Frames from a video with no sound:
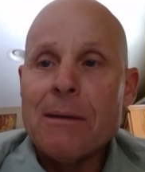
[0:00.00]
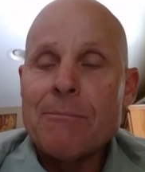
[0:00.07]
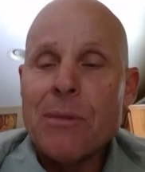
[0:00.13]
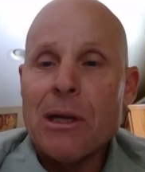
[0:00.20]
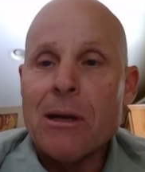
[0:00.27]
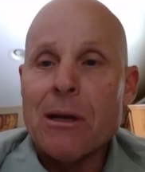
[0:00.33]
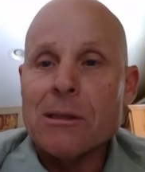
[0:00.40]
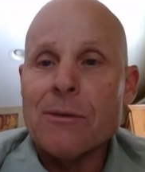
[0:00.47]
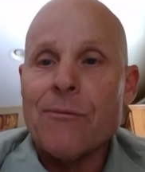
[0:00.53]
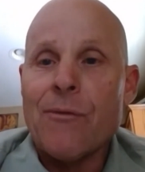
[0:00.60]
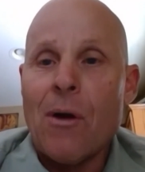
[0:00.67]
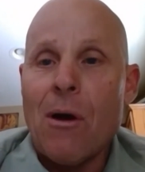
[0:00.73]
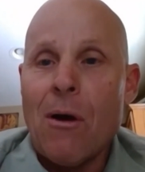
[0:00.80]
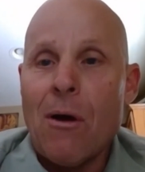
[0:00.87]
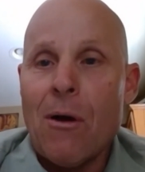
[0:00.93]
because of
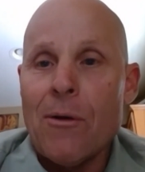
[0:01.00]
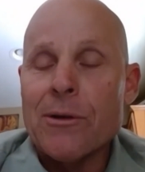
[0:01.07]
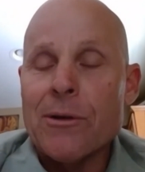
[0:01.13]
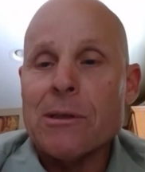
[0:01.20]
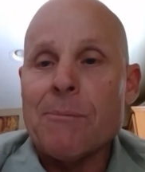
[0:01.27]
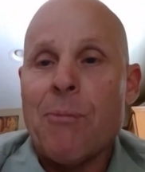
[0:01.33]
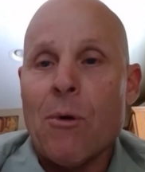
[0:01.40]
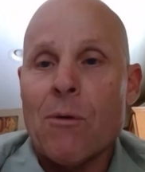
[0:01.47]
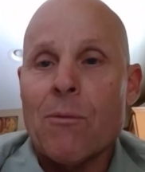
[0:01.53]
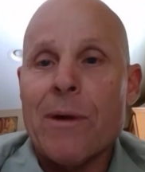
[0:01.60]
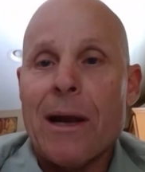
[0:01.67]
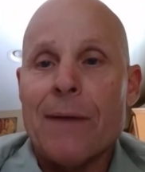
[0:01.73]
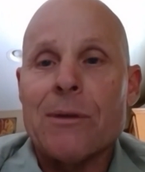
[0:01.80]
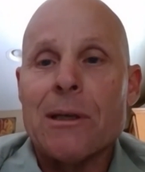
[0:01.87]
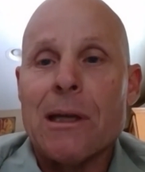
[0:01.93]
all the support we
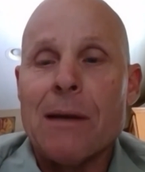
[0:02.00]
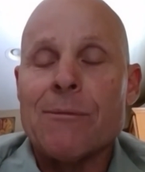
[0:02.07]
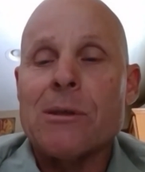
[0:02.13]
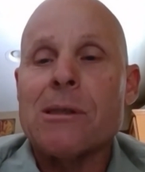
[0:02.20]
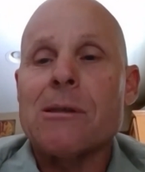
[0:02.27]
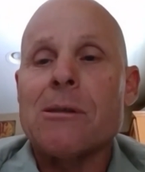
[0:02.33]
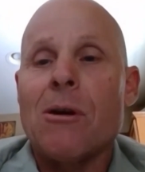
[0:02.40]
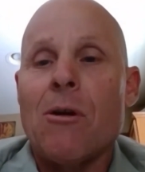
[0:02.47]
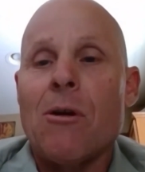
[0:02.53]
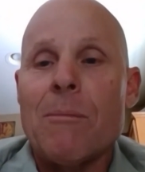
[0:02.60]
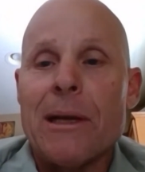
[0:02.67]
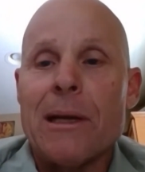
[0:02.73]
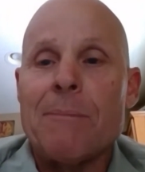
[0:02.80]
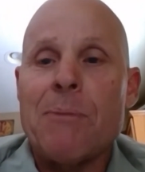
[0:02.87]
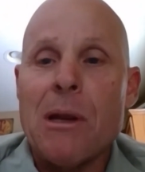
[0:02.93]
have to give so
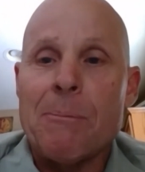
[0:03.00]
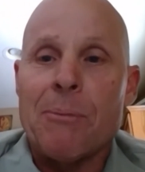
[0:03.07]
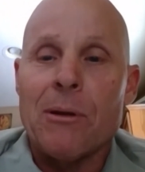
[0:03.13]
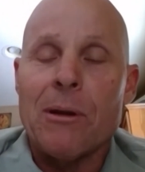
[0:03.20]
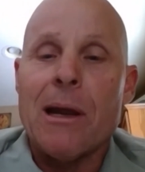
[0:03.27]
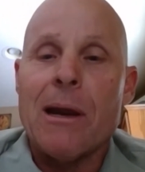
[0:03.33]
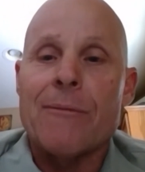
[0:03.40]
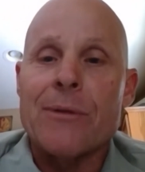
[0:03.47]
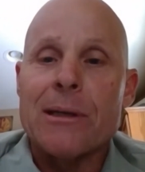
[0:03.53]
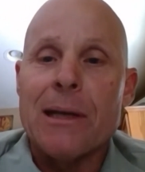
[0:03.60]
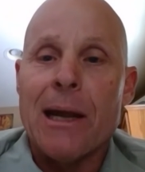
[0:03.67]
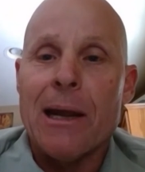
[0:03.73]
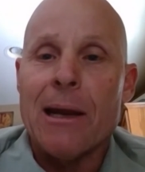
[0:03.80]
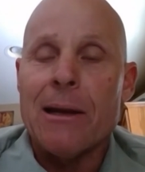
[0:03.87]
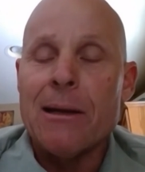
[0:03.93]
many people every
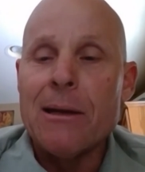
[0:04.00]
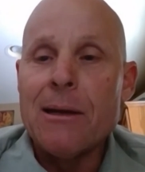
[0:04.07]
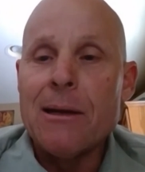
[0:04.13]
day